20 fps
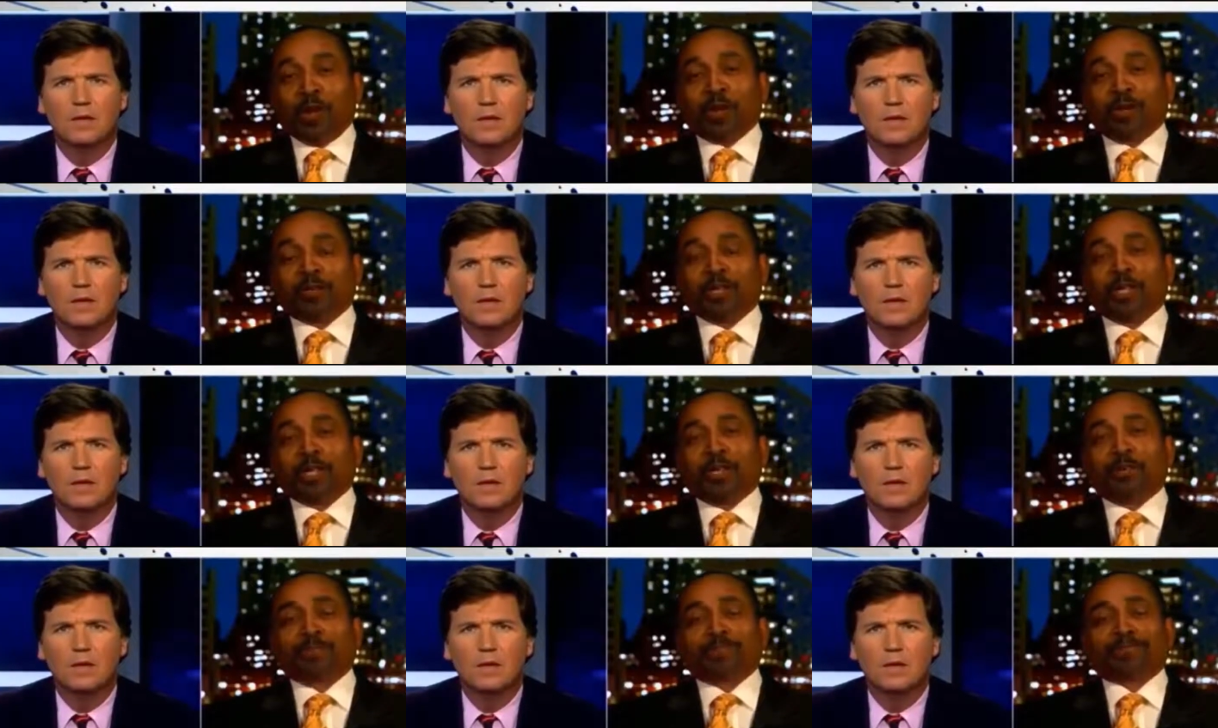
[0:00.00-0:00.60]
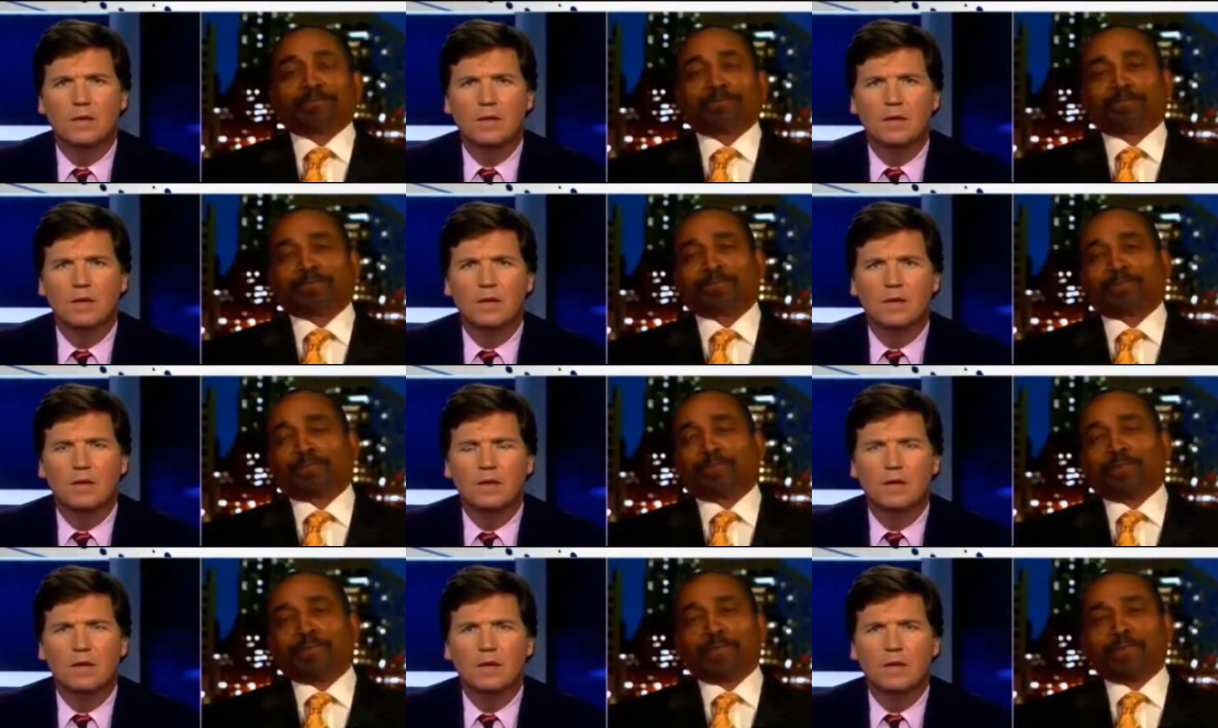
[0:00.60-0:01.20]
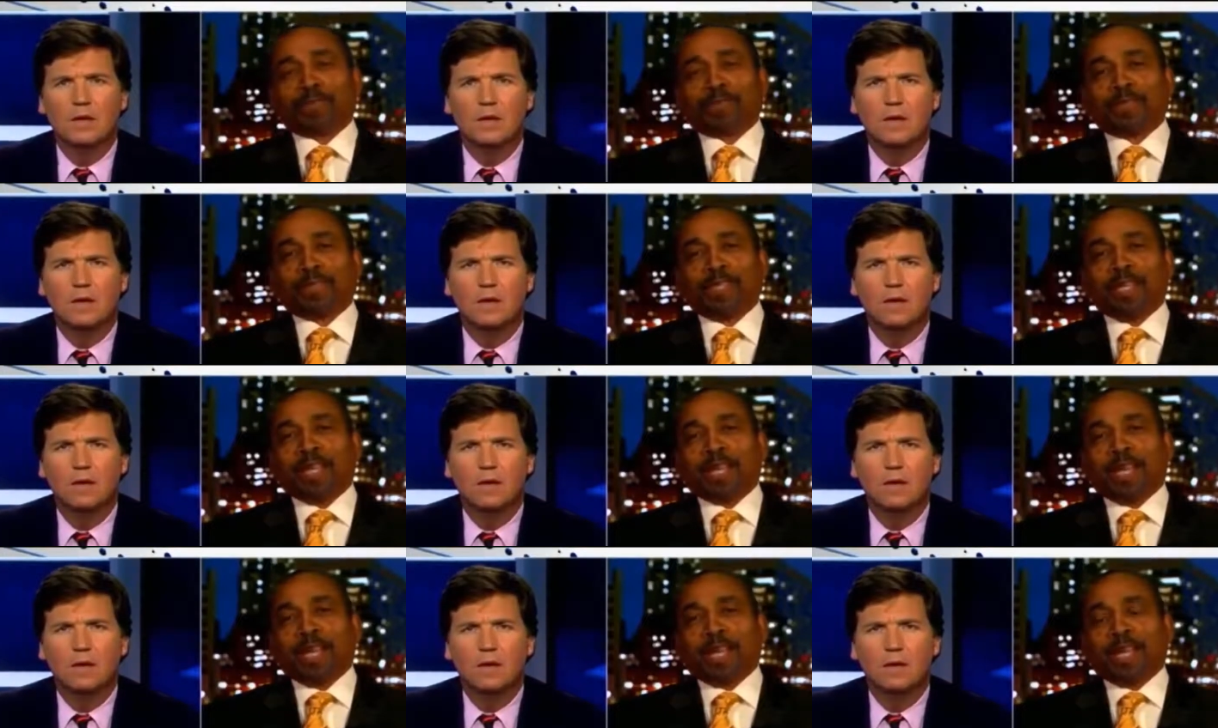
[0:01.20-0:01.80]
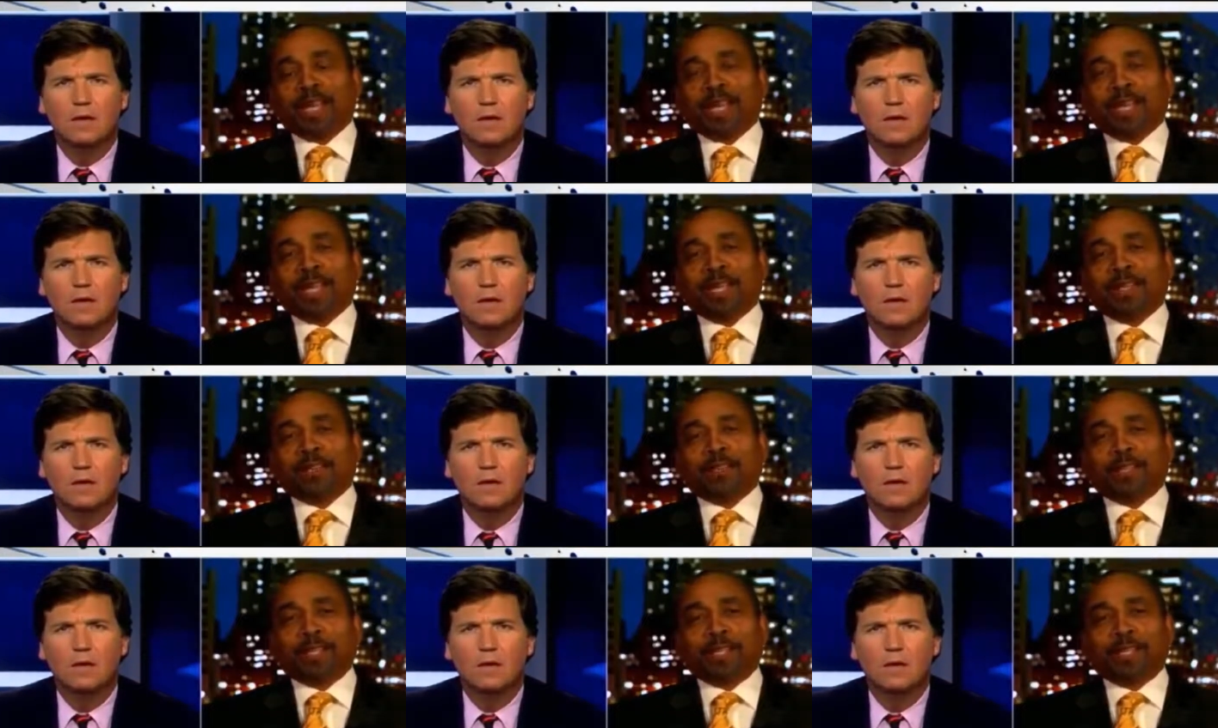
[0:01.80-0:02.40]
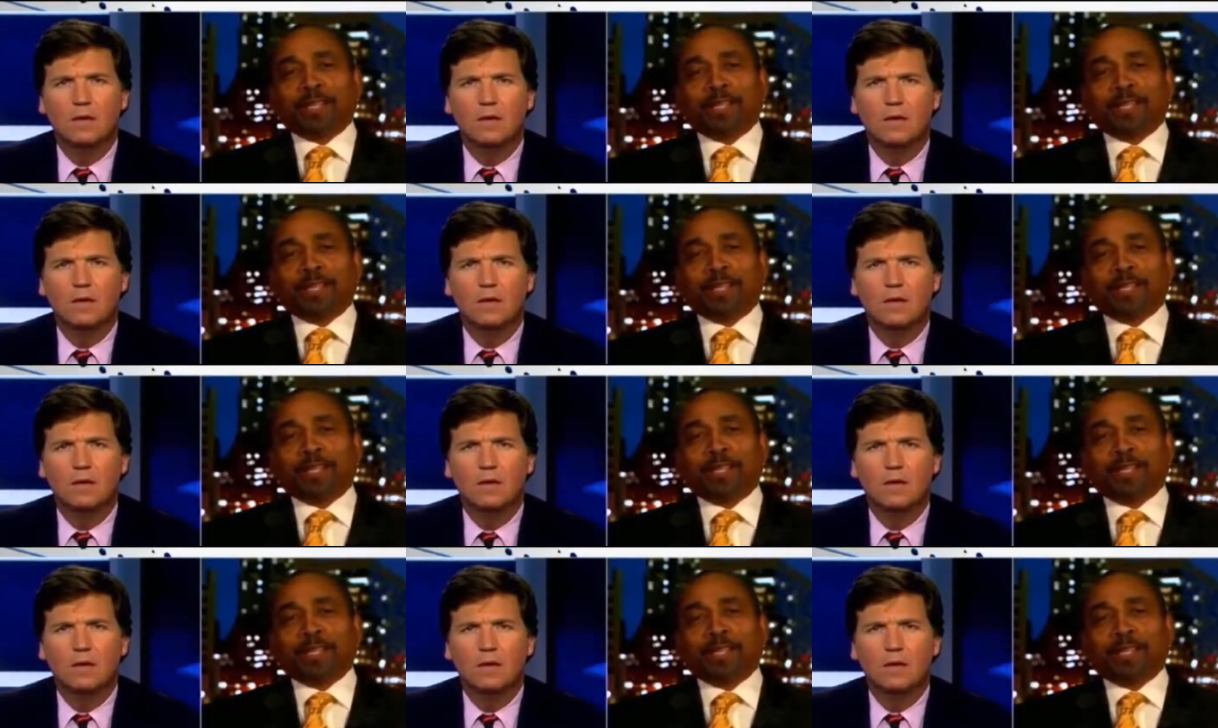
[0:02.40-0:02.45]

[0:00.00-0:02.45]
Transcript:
Speaker 1: Well, you know, in